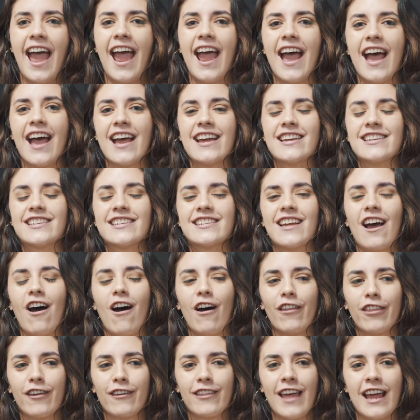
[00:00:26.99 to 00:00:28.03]
And
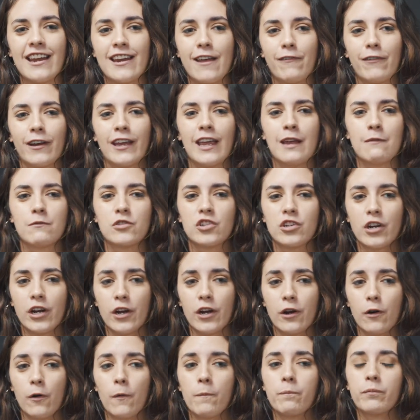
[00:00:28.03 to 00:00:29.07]
although that never came
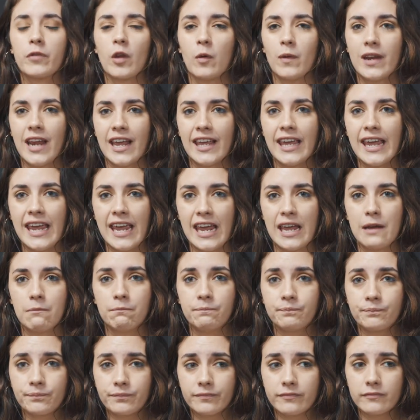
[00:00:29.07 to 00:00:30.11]
true, when I
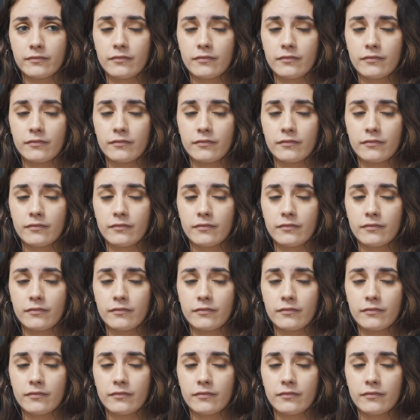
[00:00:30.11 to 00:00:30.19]
came